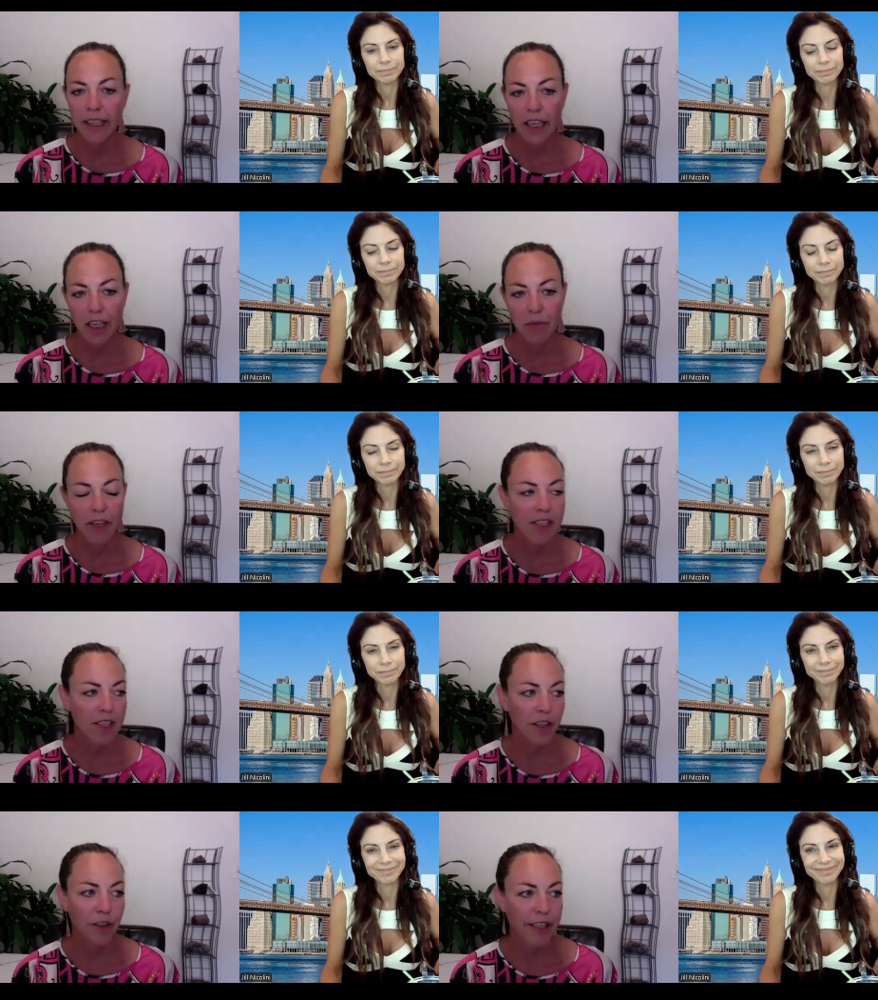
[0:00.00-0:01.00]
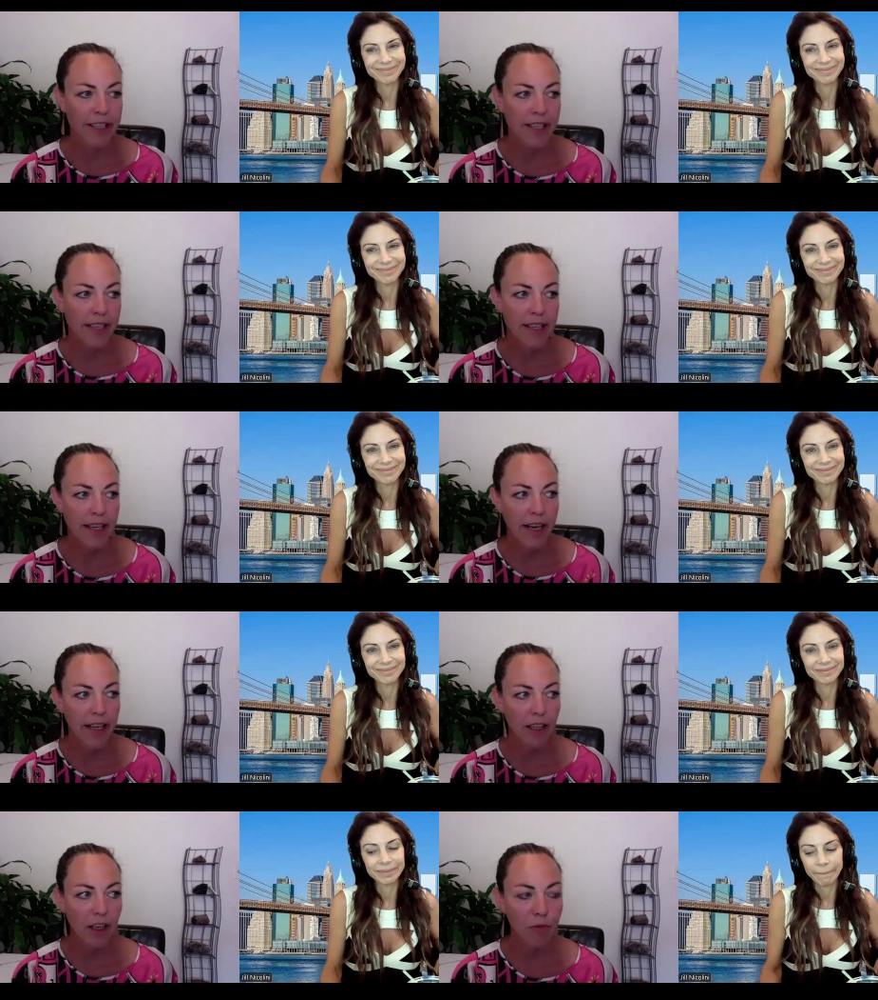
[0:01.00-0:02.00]
Speaker 1: um, that's another reason that I
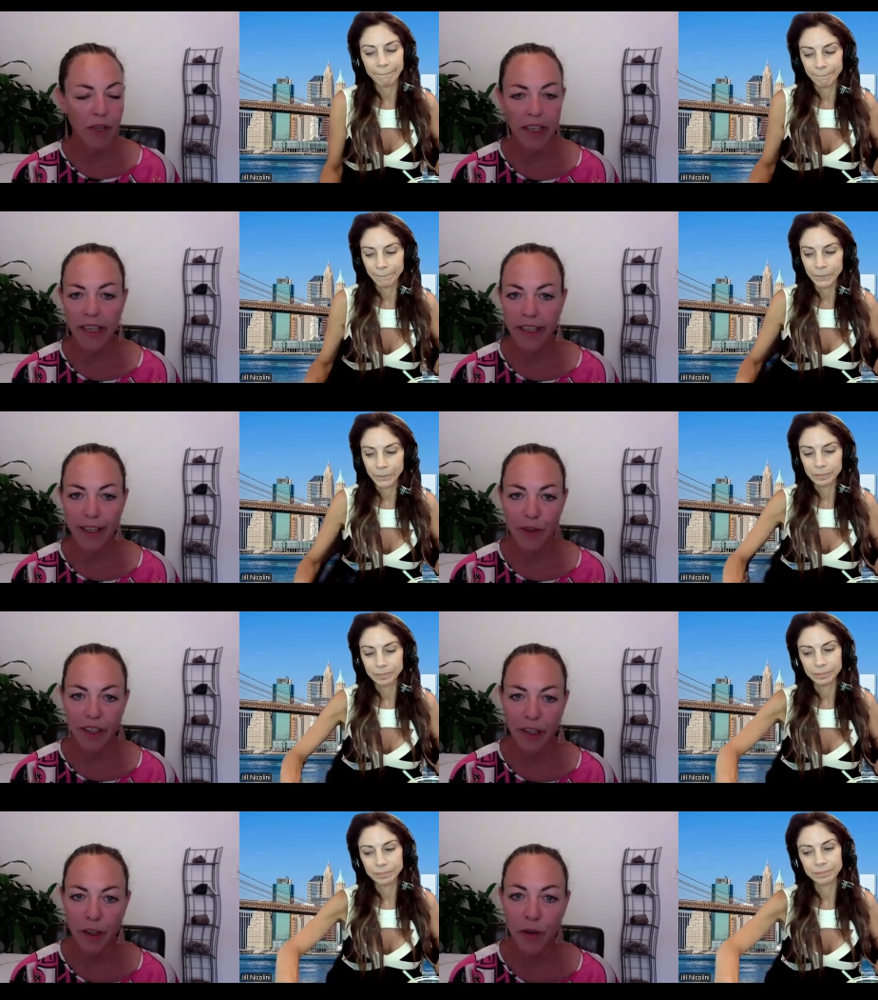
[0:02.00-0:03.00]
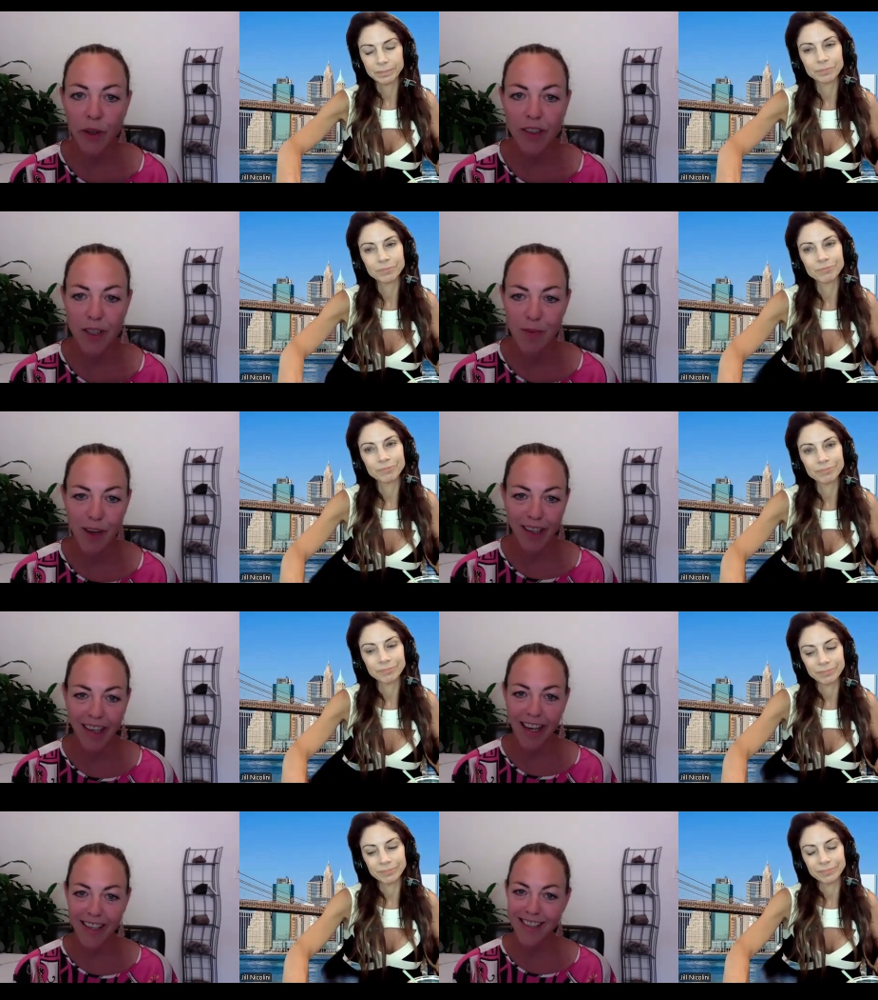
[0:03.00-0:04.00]
love being here with you on this
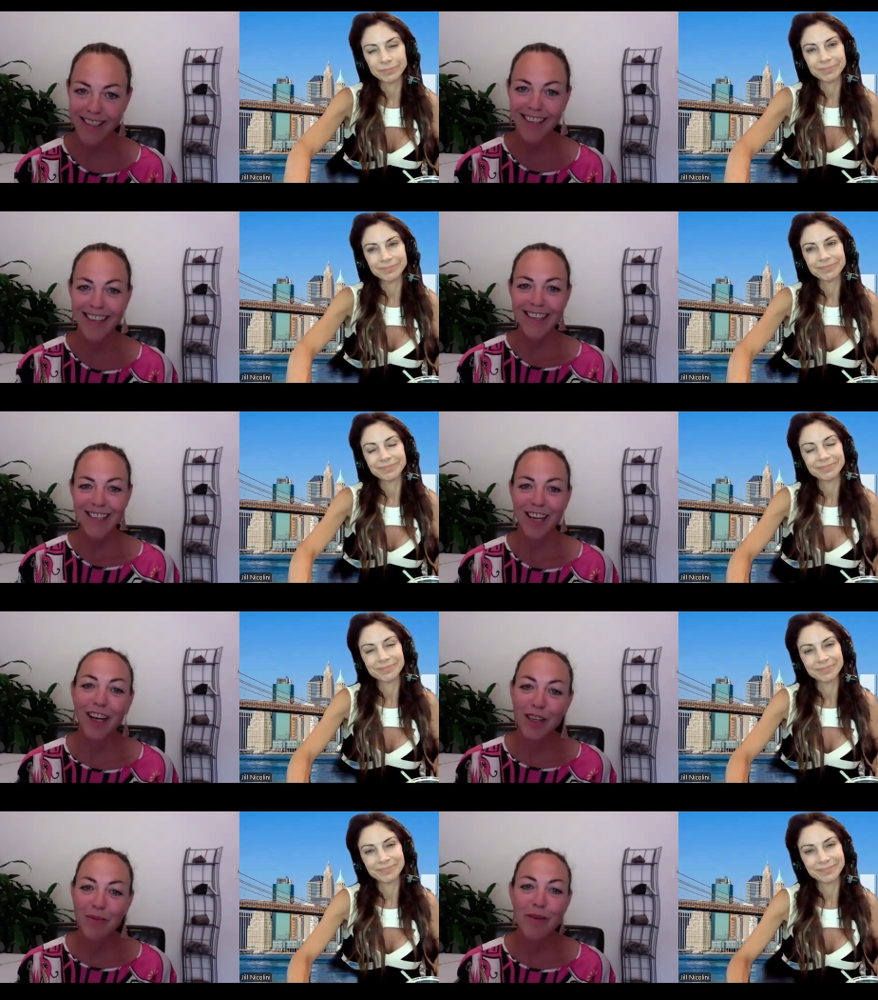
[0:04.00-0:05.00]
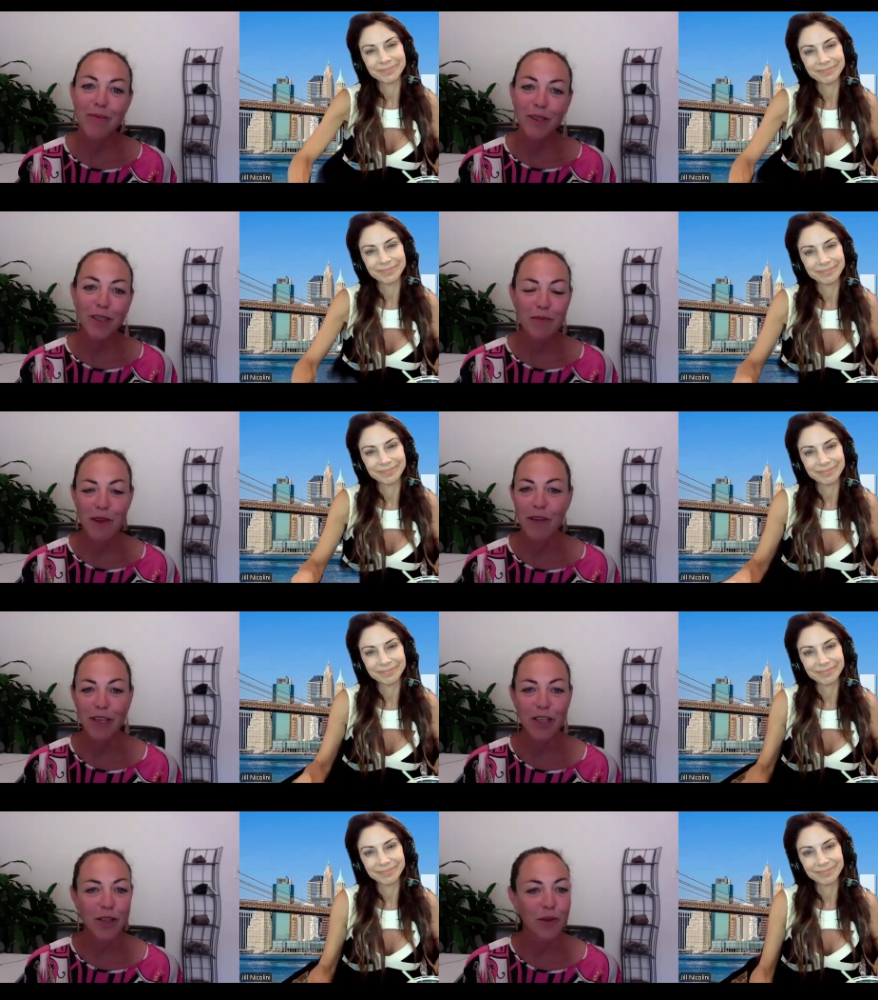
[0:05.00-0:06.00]
podcast, talking to people that maybe
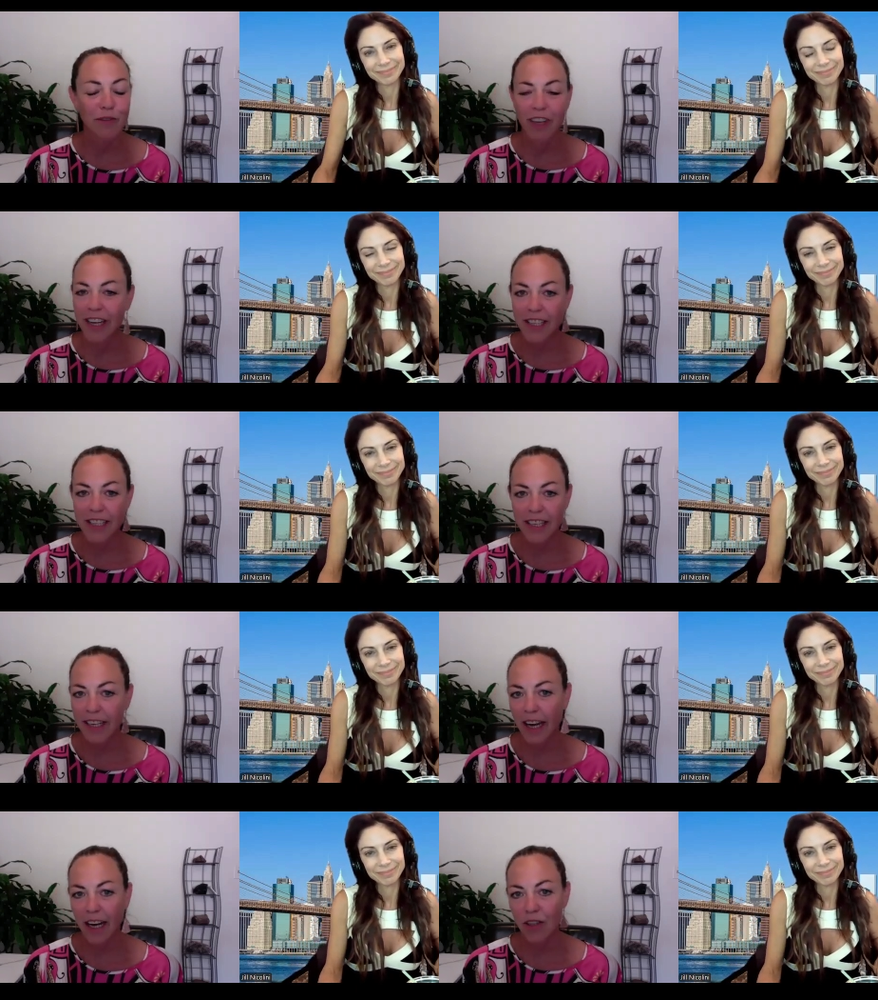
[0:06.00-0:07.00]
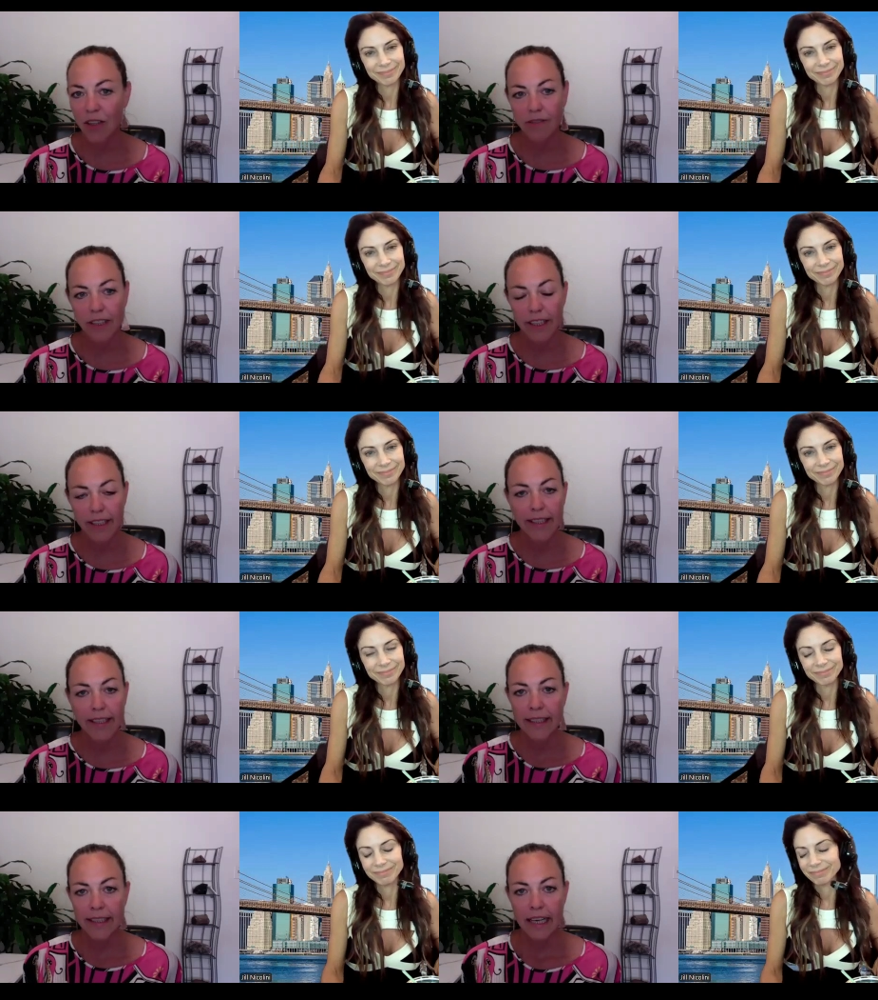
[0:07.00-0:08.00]
are too afraid to get out of their
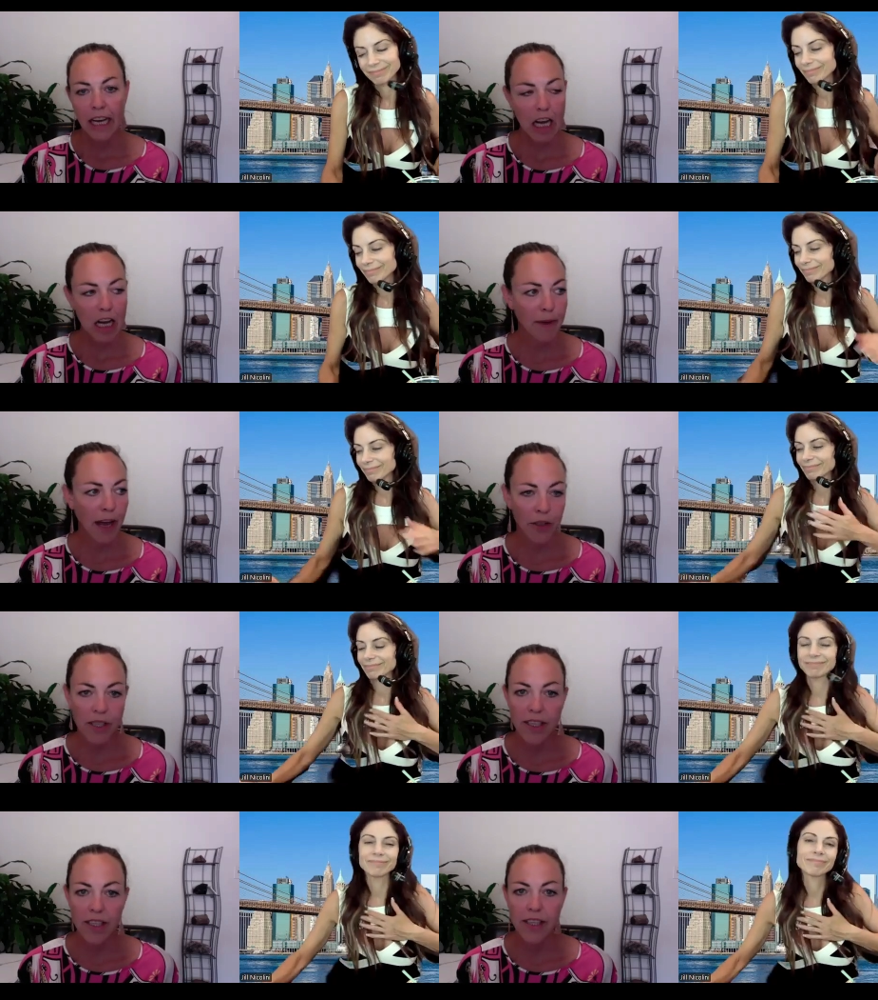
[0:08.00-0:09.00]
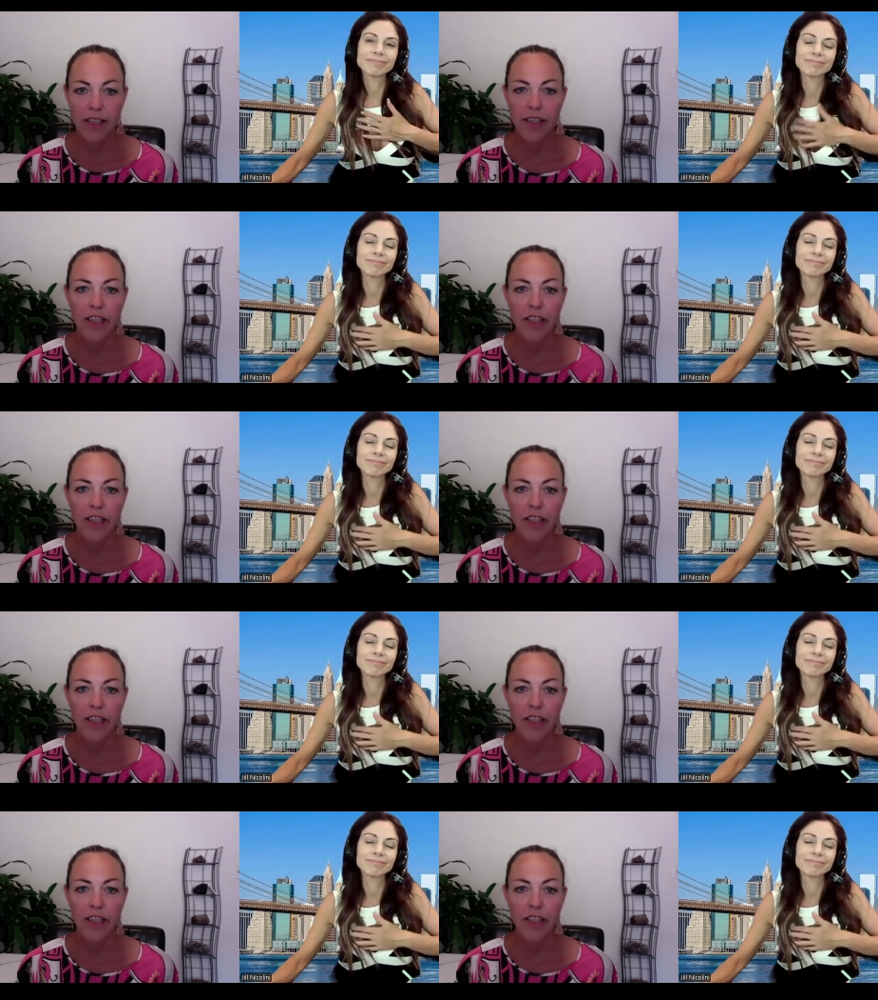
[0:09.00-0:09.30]
um, houses and,